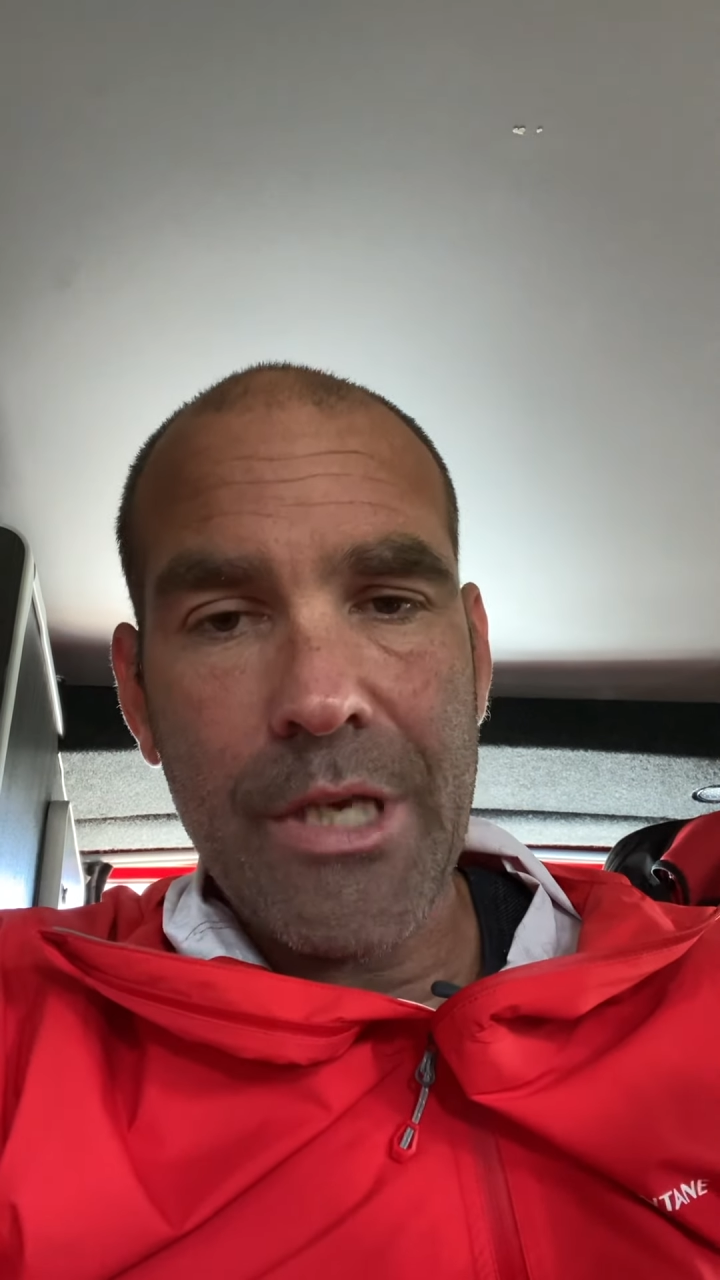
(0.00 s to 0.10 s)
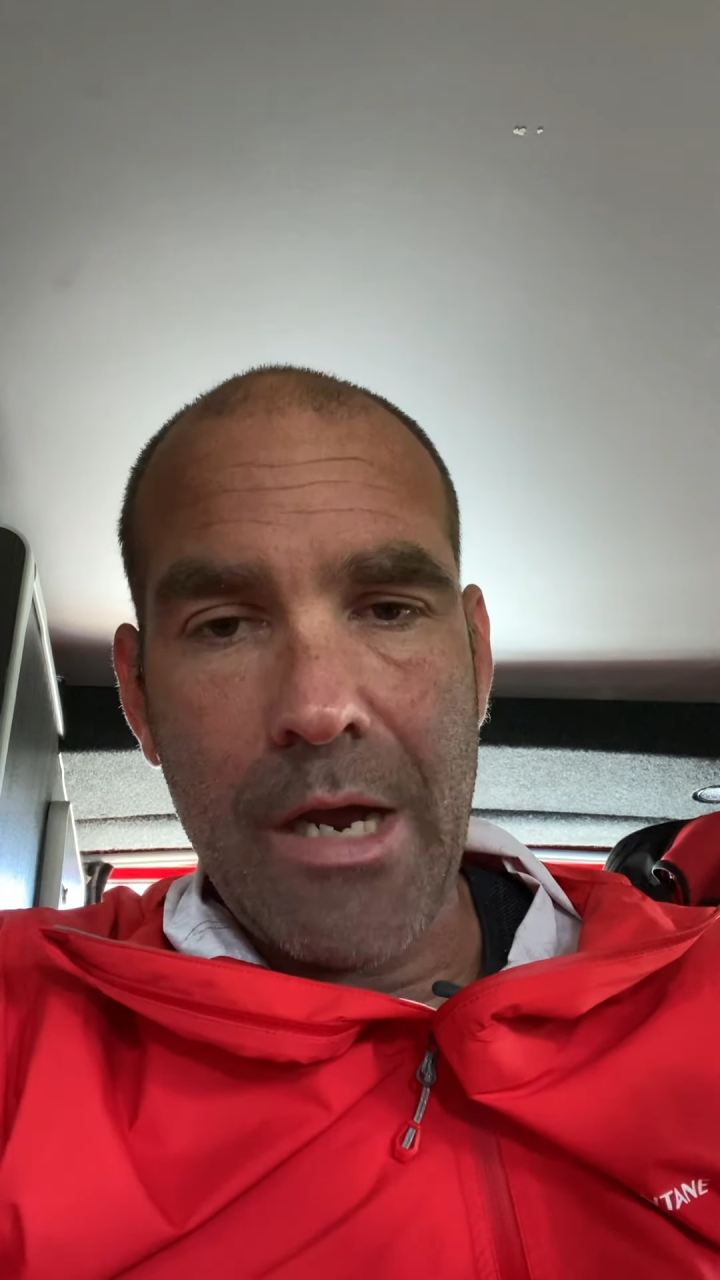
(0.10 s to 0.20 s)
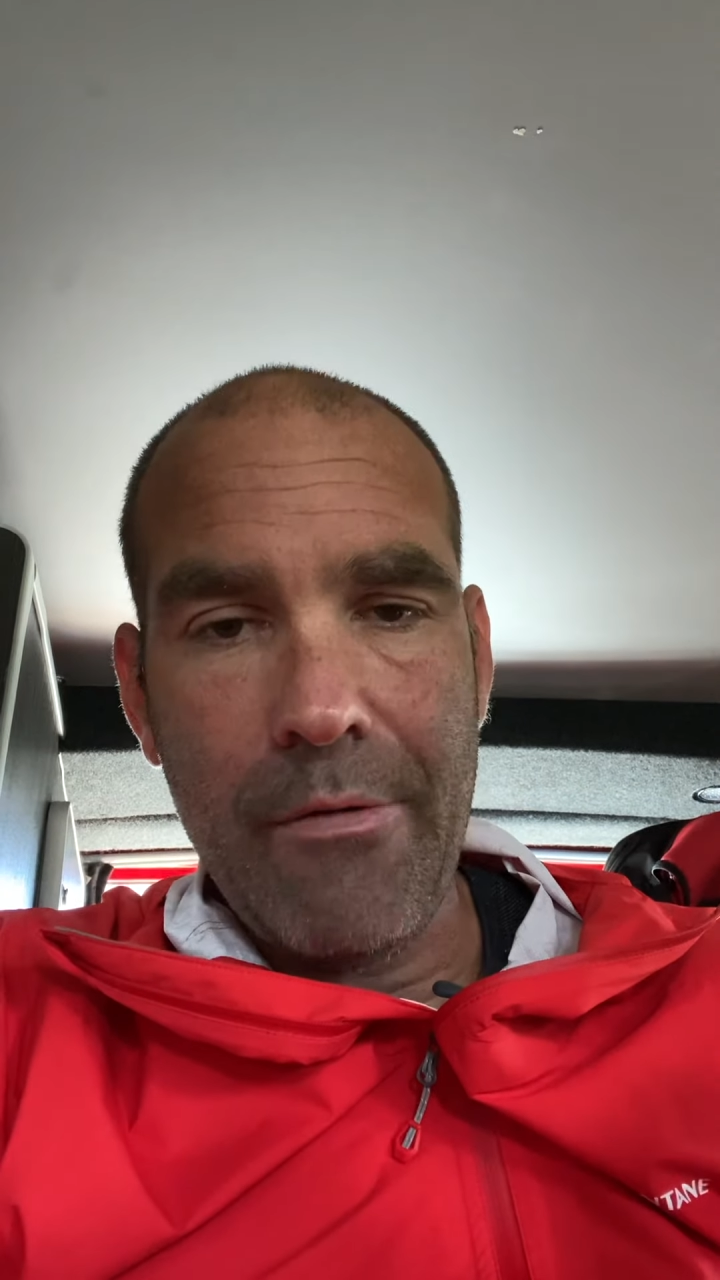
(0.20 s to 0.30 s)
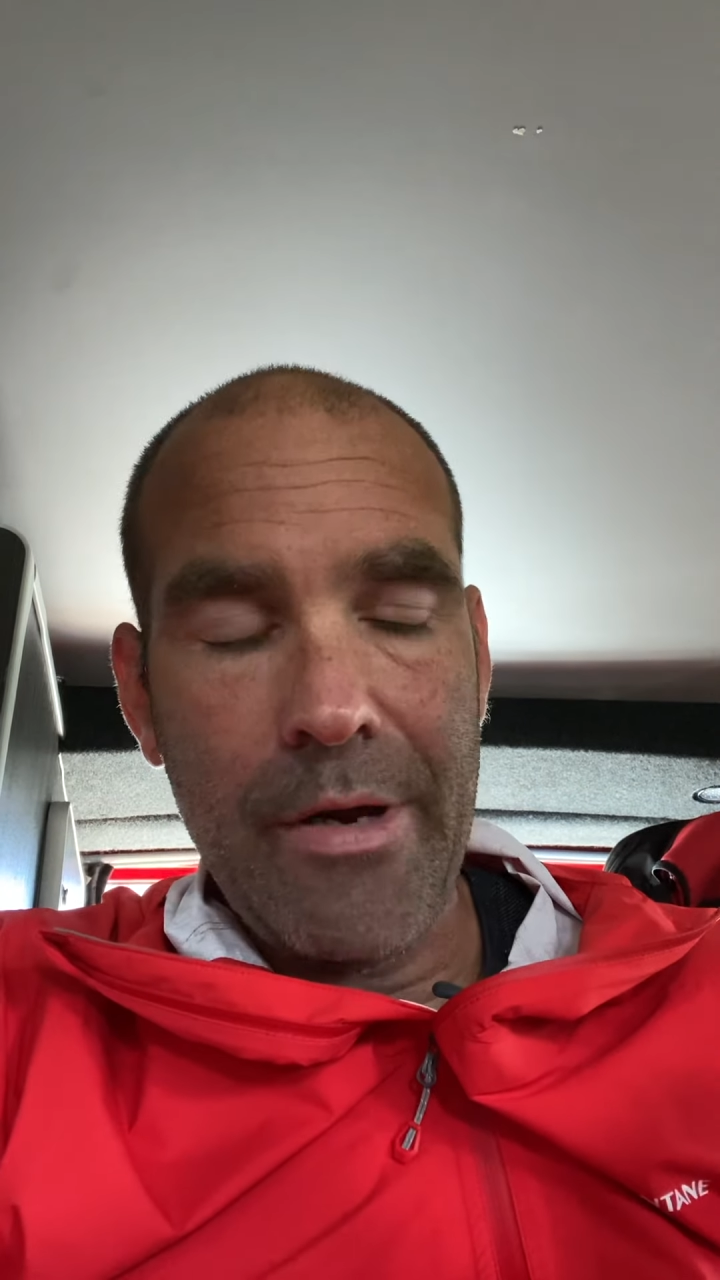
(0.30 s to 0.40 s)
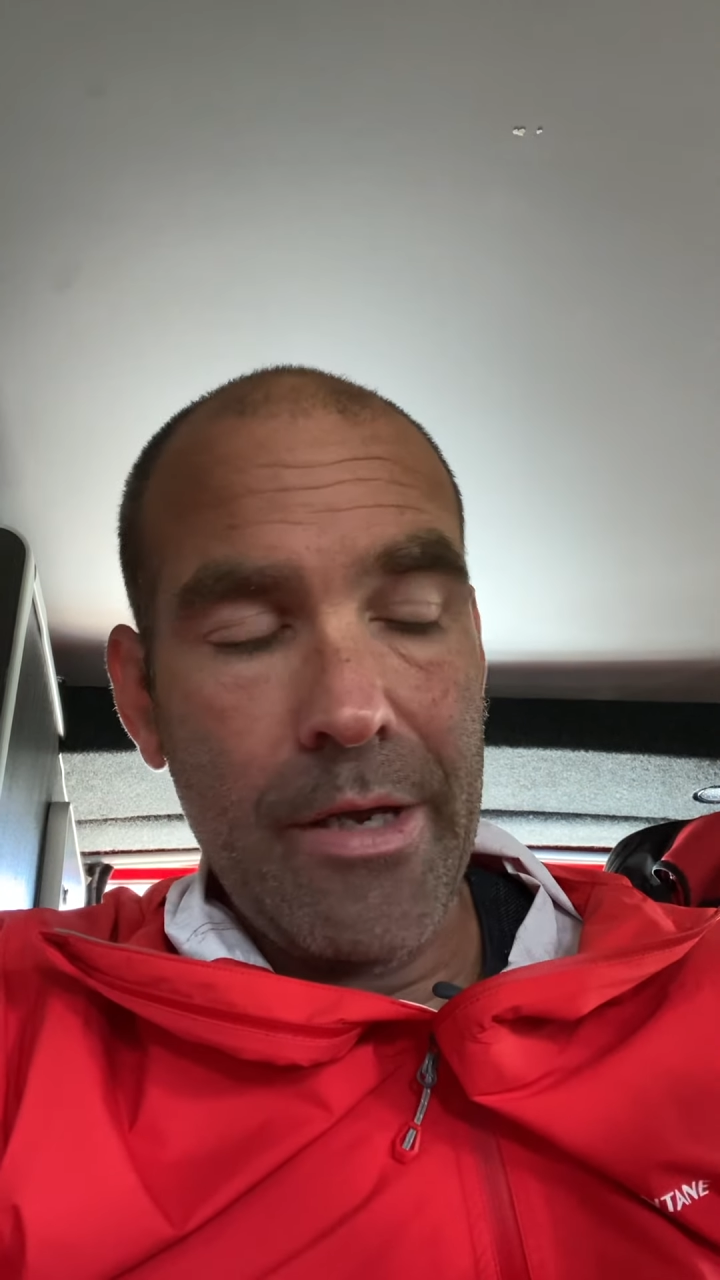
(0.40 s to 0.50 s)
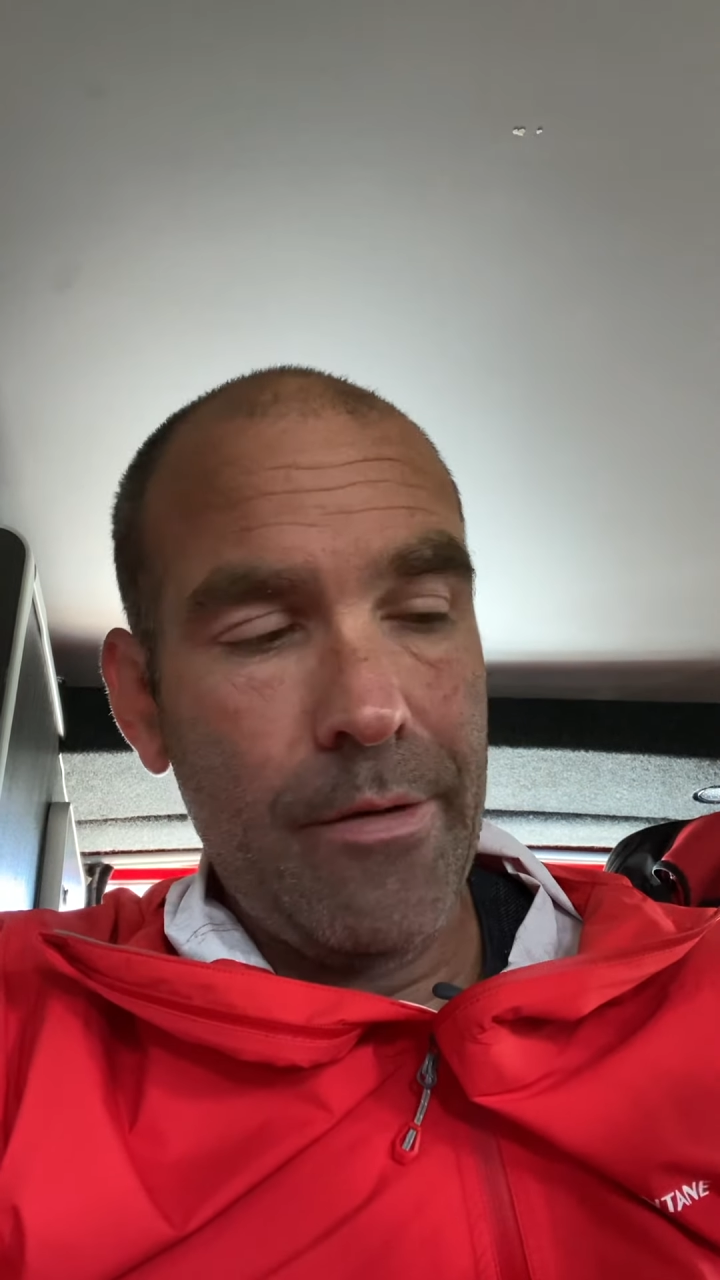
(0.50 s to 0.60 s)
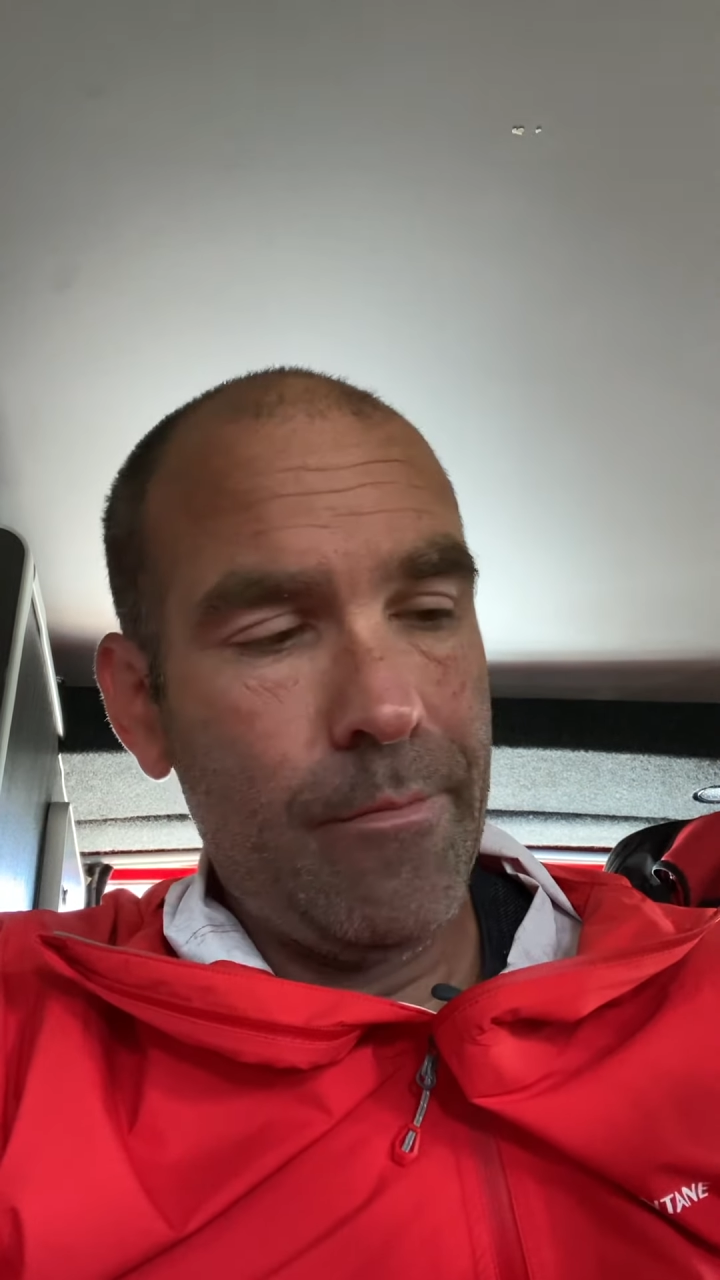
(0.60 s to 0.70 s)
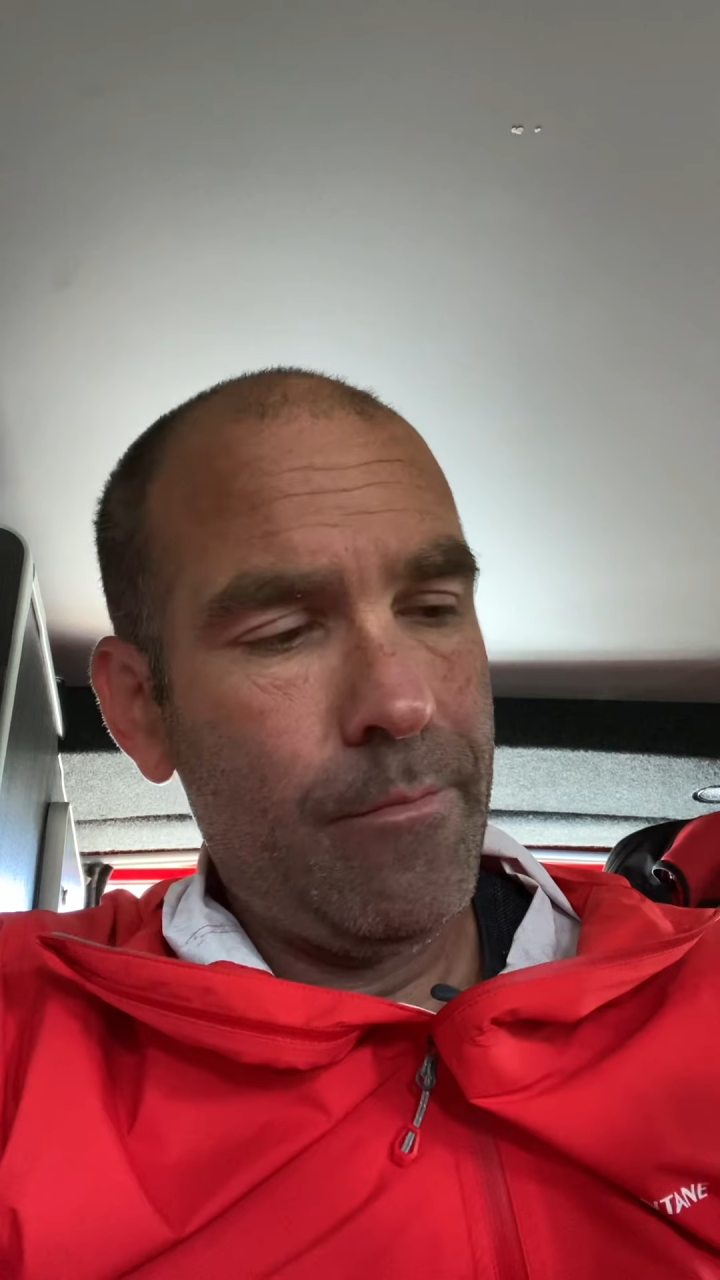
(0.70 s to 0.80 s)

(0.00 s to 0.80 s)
area